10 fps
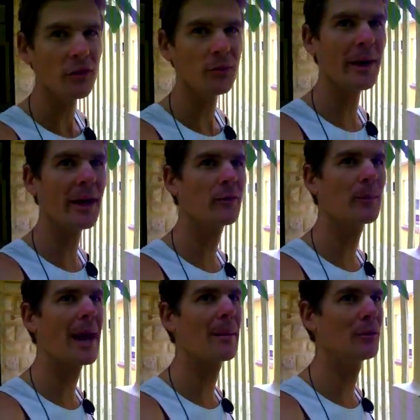It's made out
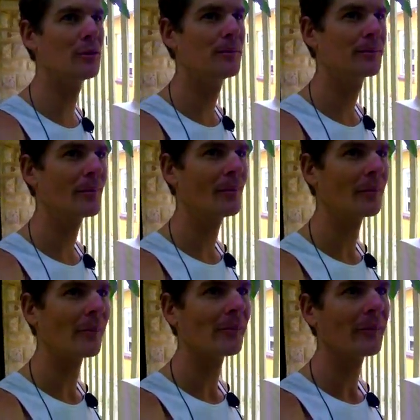of bamboo.
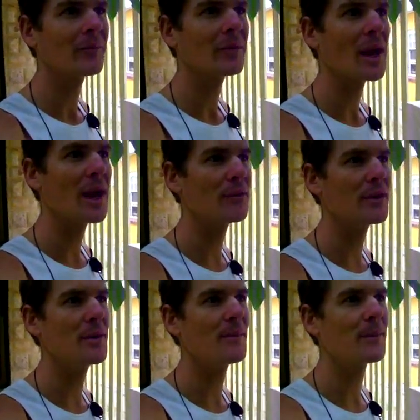
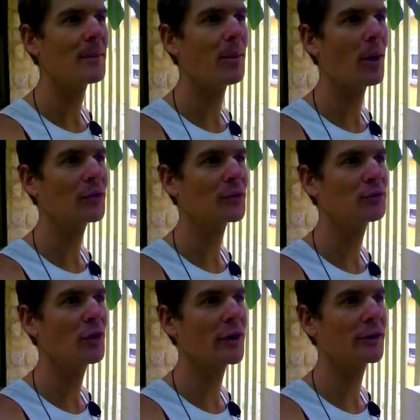Every
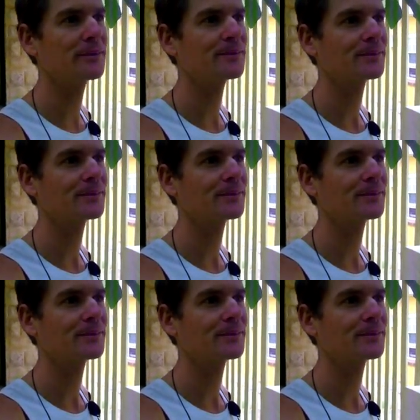bicycle rider,